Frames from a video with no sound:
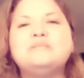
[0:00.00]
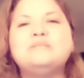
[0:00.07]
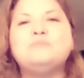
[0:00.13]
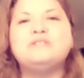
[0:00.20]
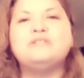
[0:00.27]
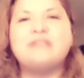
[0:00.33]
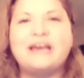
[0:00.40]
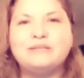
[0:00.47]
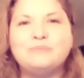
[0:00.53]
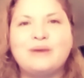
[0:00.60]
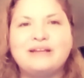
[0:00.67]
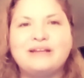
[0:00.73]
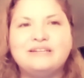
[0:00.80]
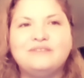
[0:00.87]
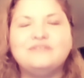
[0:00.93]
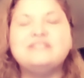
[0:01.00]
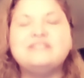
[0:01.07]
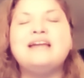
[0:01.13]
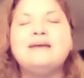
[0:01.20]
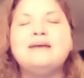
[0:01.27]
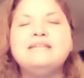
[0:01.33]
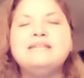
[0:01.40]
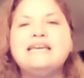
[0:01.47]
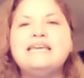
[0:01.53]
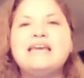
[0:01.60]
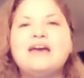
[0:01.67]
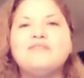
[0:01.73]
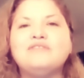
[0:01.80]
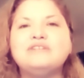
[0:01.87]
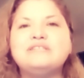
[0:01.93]
perspective. Stop taking
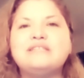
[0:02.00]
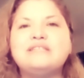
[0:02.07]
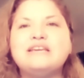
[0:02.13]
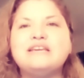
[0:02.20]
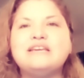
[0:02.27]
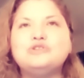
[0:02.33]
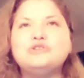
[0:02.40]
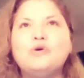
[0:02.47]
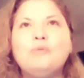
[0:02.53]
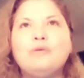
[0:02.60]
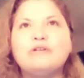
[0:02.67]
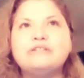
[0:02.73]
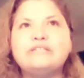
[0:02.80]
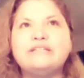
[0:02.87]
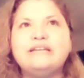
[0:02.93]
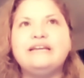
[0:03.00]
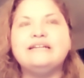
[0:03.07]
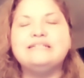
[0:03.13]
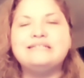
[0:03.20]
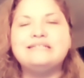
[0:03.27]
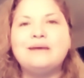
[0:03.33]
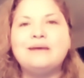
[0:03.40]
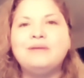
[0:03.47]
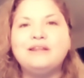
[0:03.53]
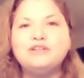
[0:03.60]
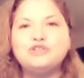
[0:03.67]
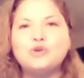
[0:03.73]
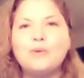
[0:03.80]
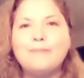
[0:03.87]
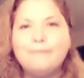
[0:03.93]
everything so personally and stop getting
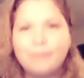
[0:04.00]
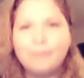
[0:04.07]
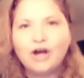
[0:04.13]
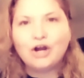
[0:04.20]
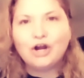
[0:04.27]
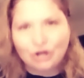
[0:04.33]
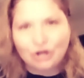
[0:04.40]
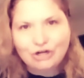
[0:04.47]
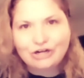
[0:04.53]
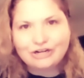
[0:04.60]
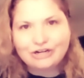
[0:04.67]
so butthurt.